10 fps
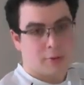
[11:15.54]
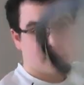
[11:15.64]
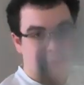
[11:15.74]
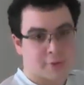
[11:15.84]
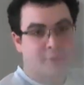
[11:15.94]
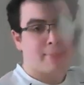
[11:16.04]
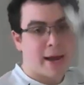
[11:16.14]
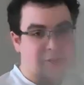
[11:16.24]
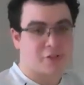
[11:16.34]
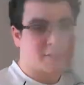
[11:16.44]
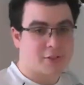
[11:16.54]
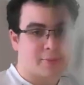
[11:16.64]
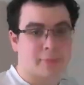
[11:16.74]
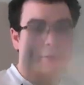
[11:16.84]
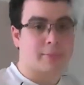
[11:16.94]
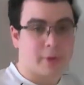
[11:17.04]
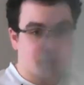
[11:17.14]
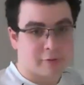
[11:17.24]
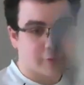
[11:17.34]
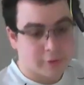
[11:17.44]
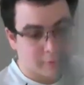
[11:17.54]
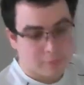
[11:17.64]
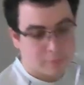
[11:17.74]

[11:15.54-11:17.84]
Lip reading: You're smashing something, basically.